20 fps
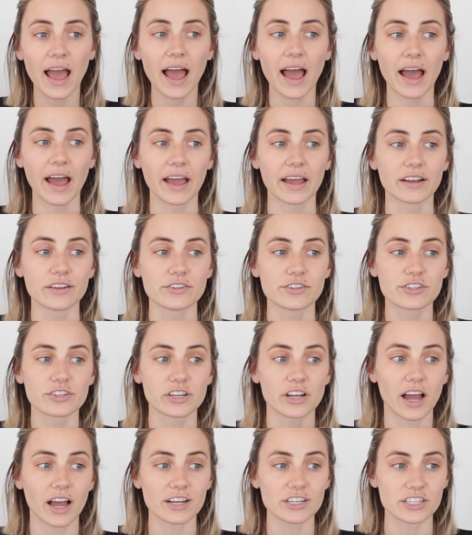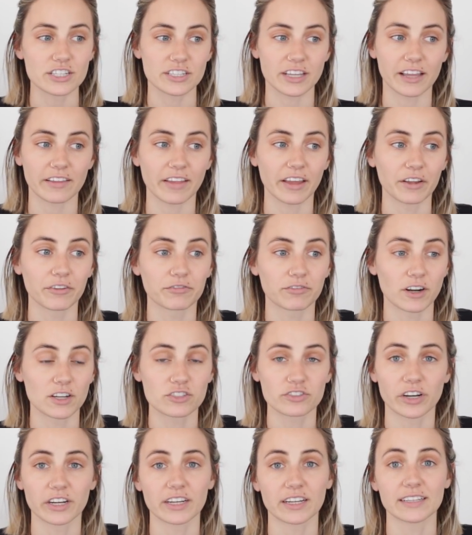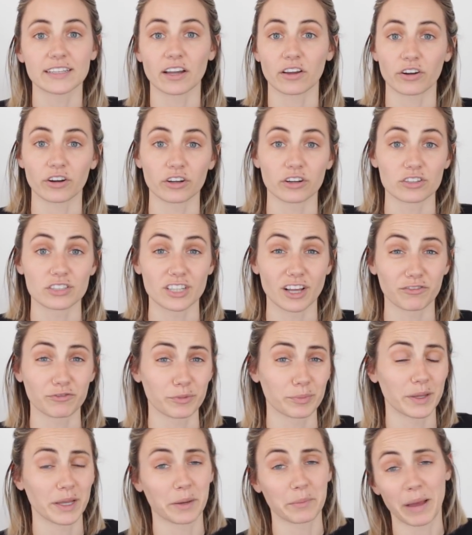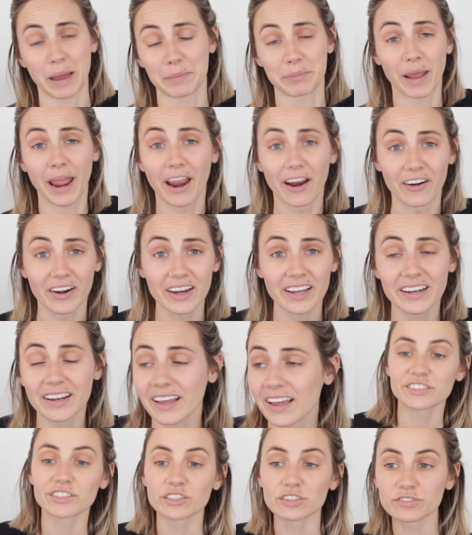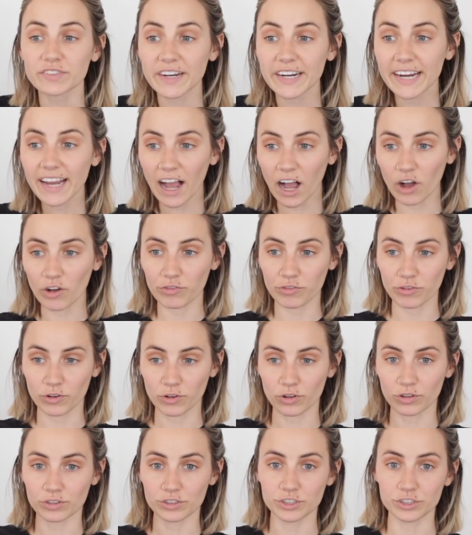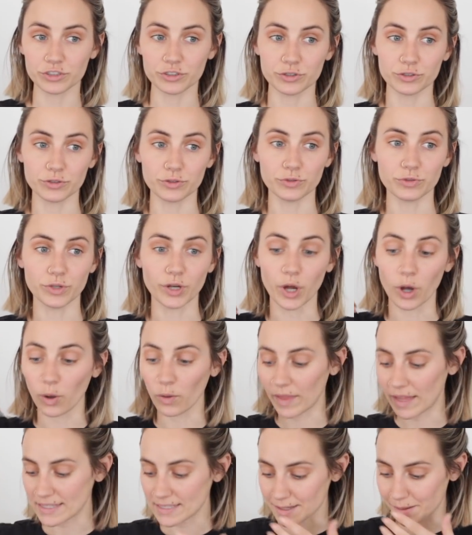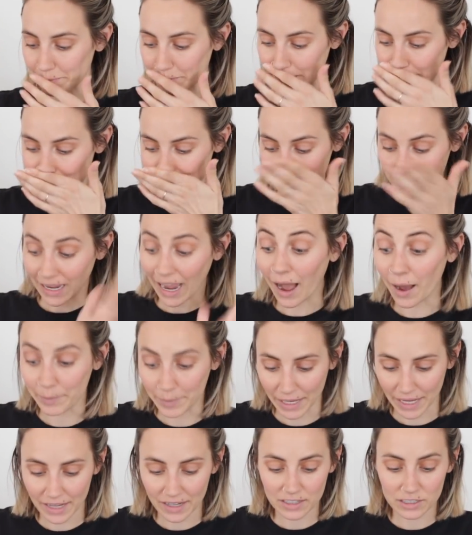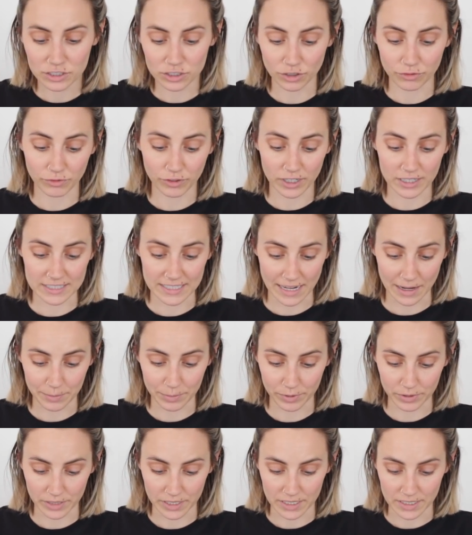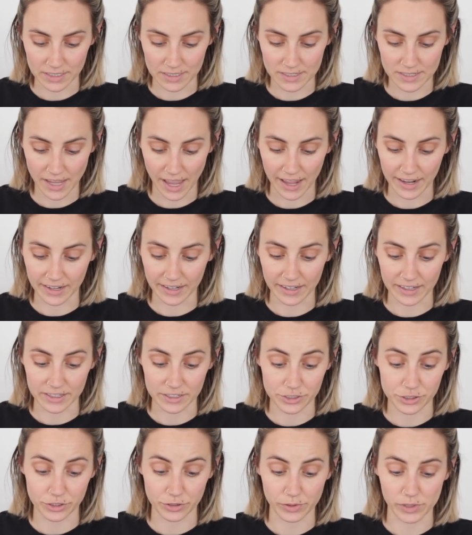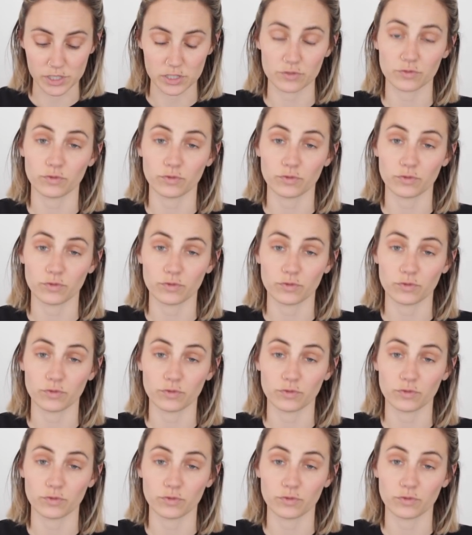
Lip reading: and to not just get like frustrated and down on yourself for being a bad parent. So it's very helpful to know that something's coming. So for example, he's headed into his